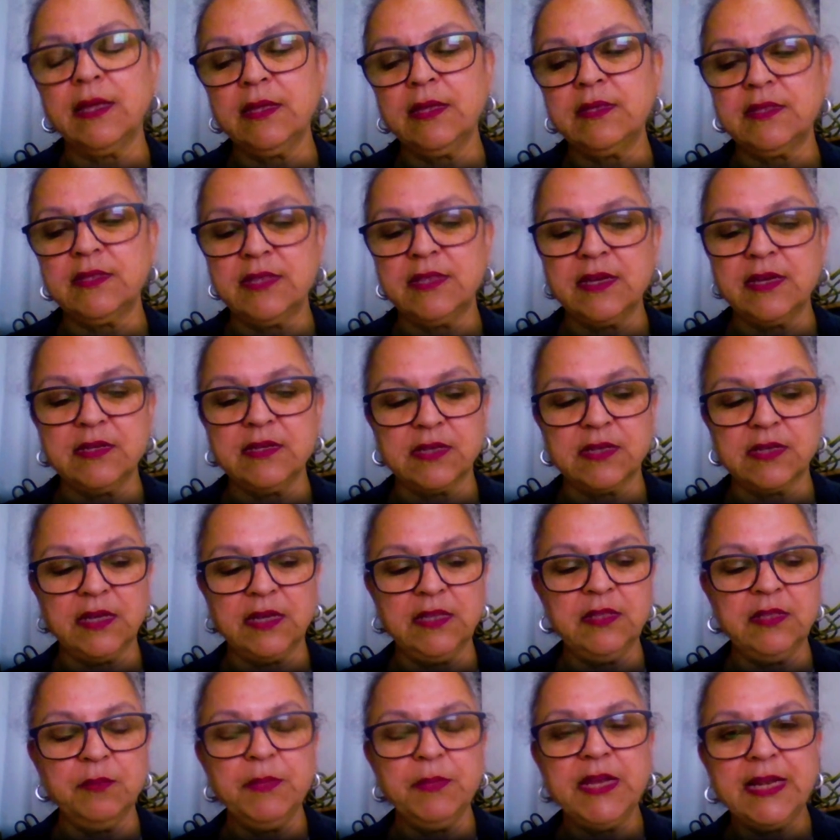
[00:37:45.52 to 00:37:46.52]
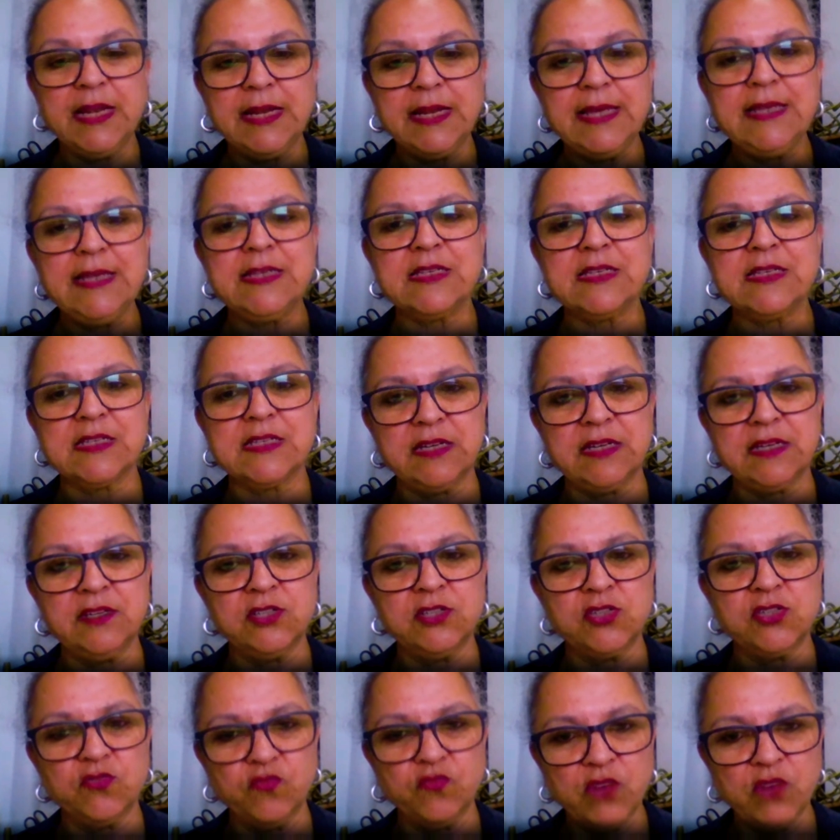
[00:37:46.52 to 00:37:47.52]
there's in the Middle East
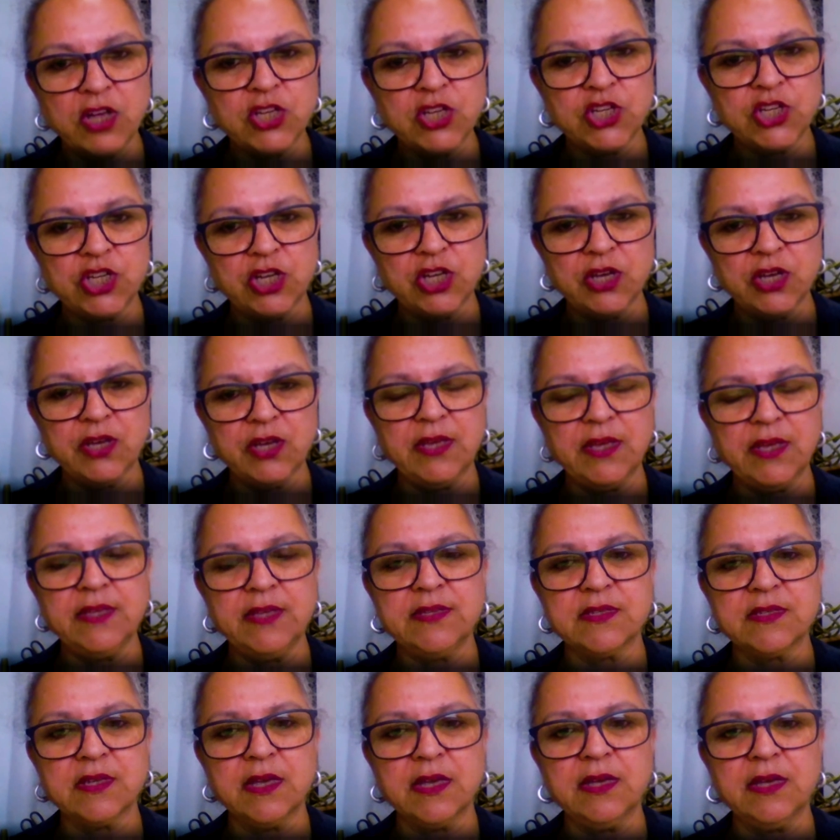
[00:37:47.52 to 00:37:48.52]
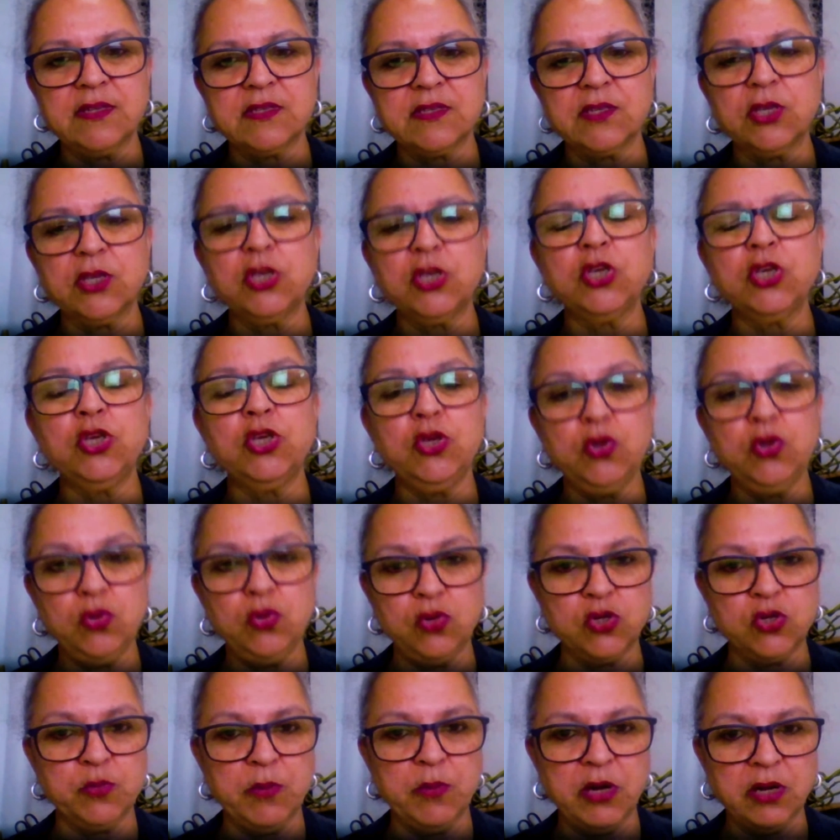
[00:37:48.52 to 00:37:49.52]
and Russia is the
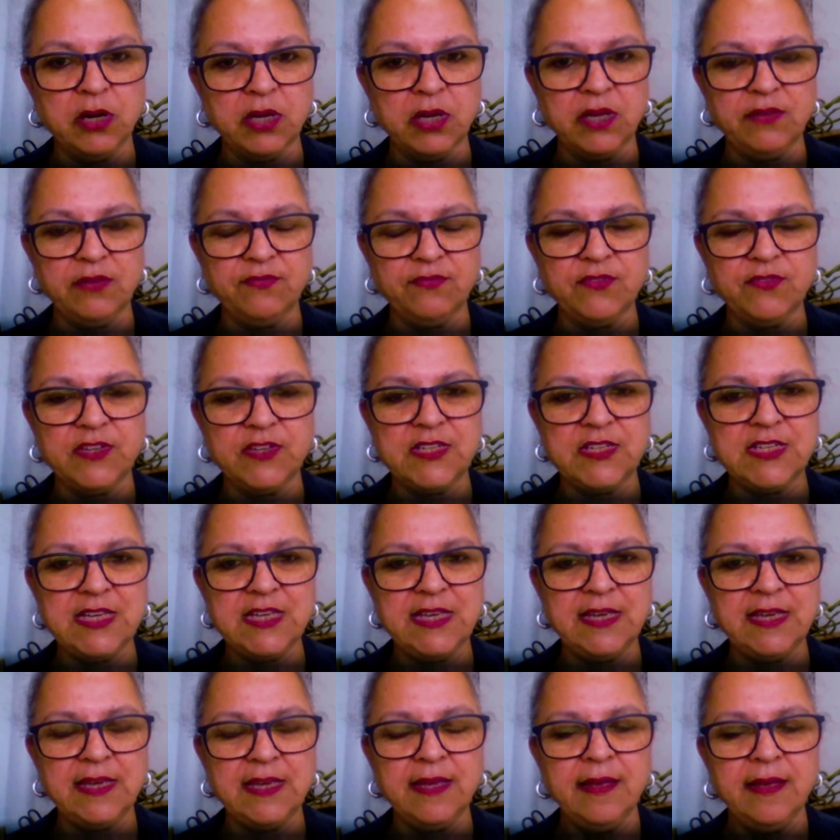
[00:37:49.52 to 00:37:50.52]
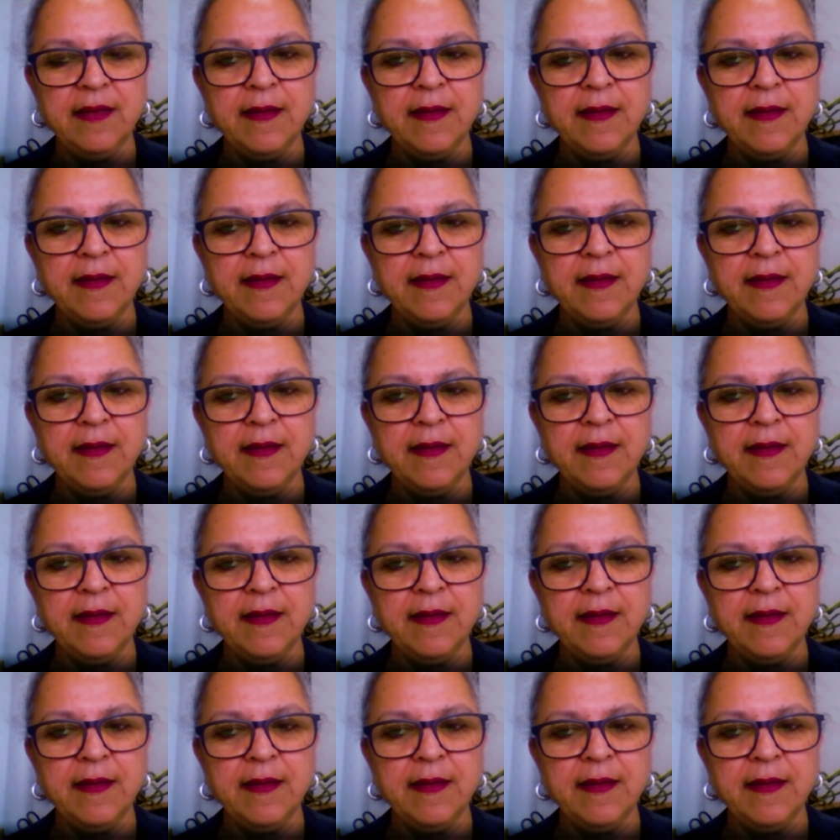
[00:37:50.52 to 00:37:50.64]
huge market for tea,